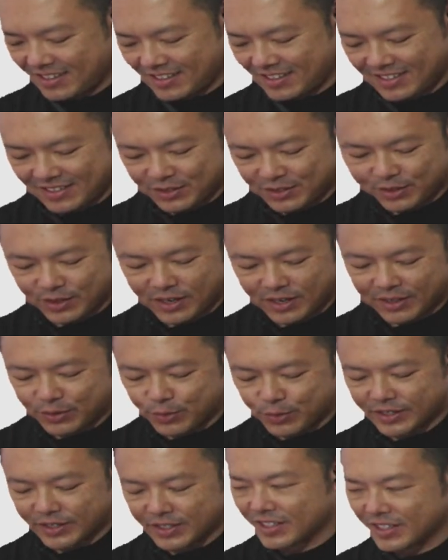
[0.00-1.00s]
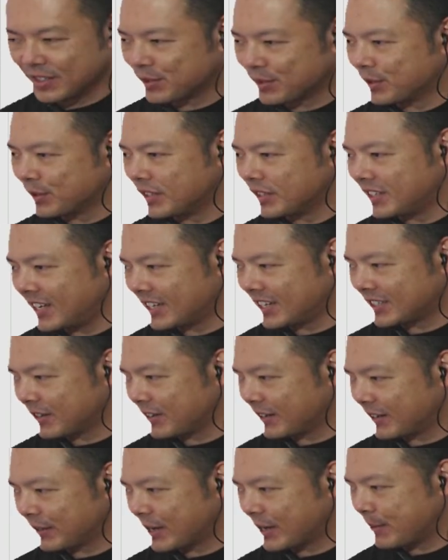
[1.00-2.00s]
So I had to return it. So the DHL
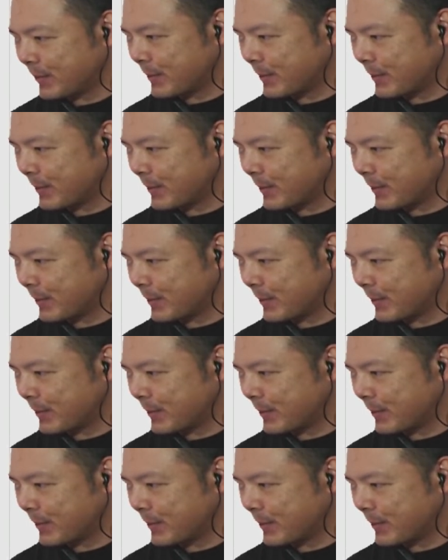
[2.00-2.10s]
had to come and